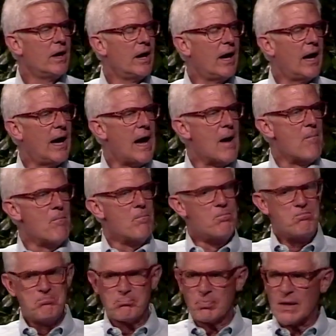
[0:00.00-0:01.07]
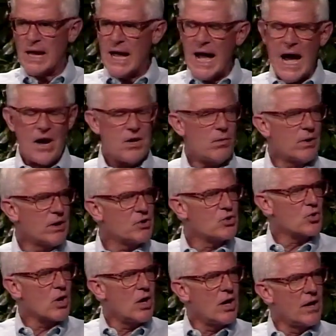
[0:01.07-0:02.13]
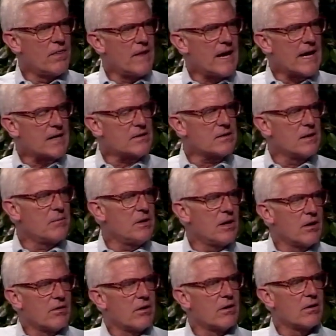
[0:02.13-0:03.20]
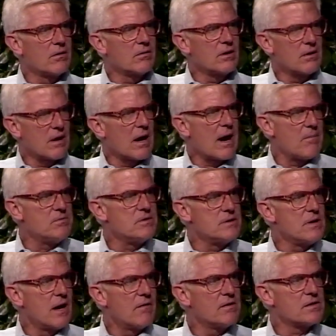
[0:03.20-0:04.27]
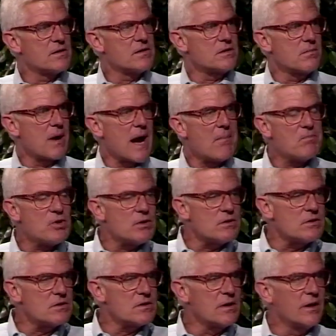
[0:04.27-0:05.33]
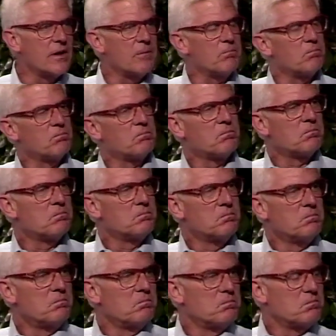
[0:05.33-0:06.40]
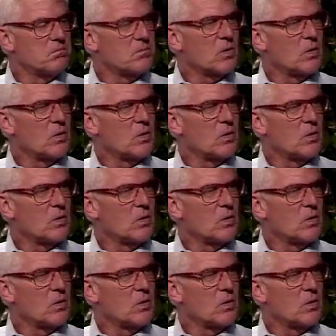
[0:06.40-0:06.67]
Um, how do you want to draw on that? I mean, are there there are ob obviously some options? Uh, right.